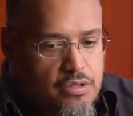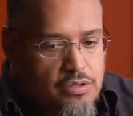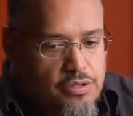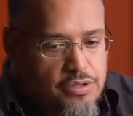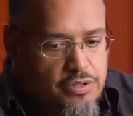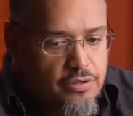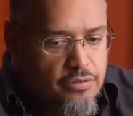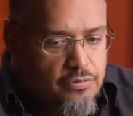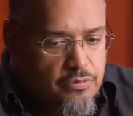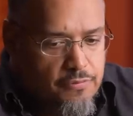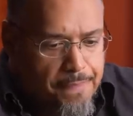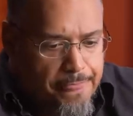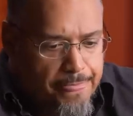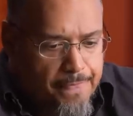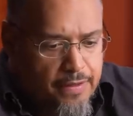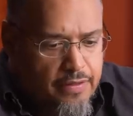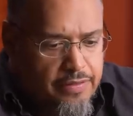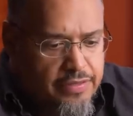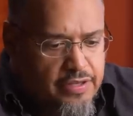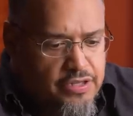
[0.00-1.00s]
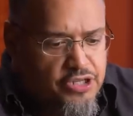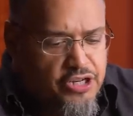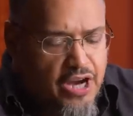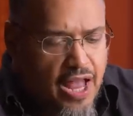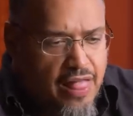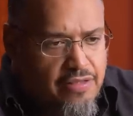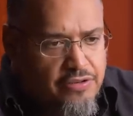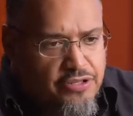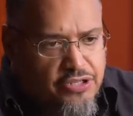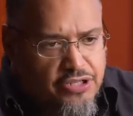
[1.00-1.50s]
So the
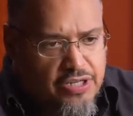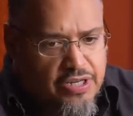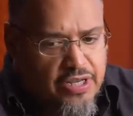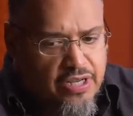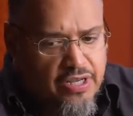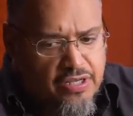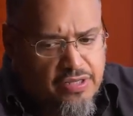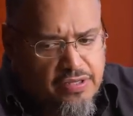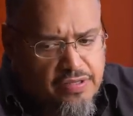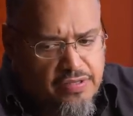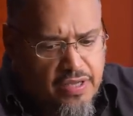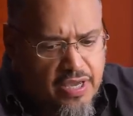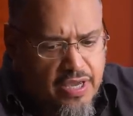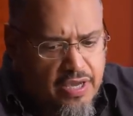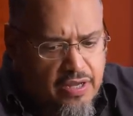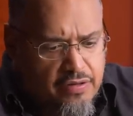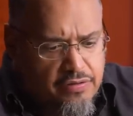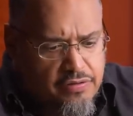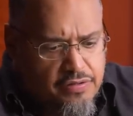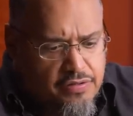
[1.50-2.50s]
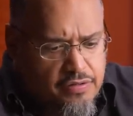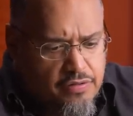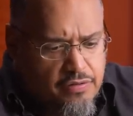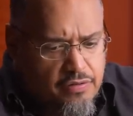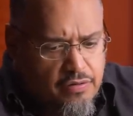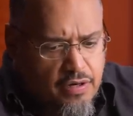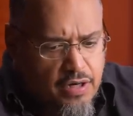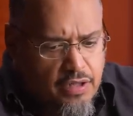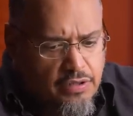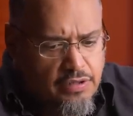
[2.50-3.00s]
challenge today is that
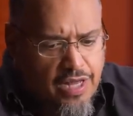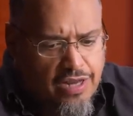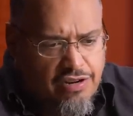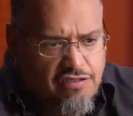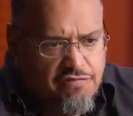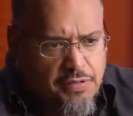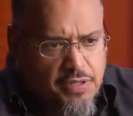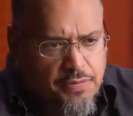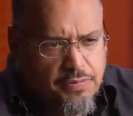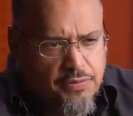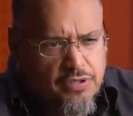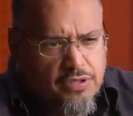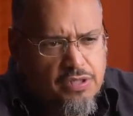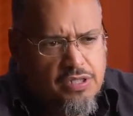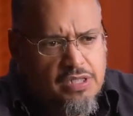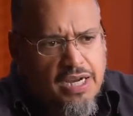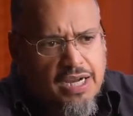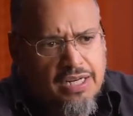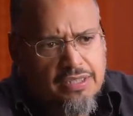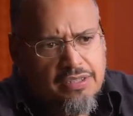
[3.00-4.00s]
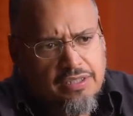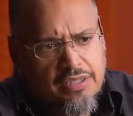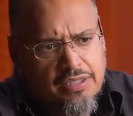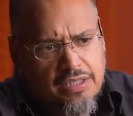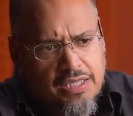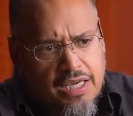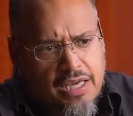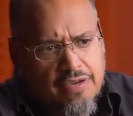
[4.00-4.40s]
a lot of people are knocking